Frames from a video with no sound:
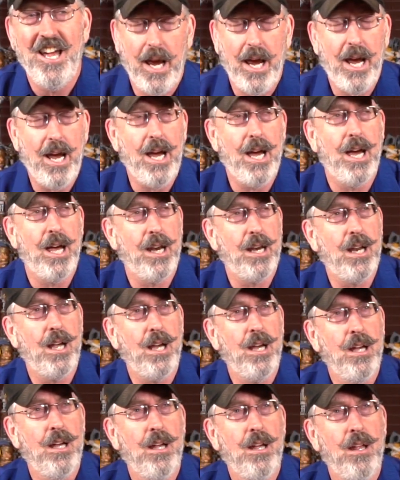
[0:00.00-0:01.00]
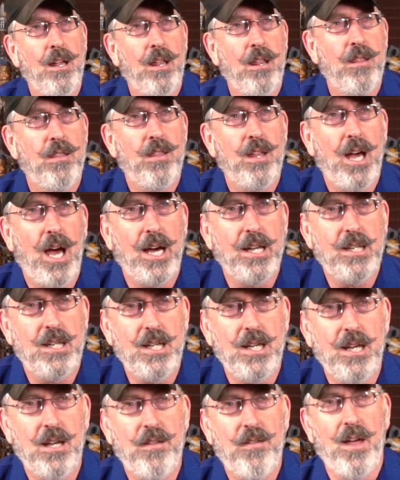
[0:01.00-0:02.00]
And the
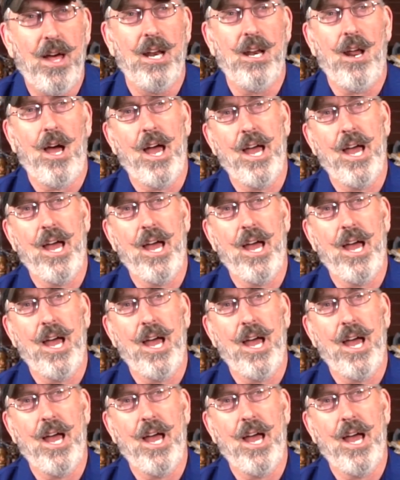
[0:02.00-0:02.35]
idea that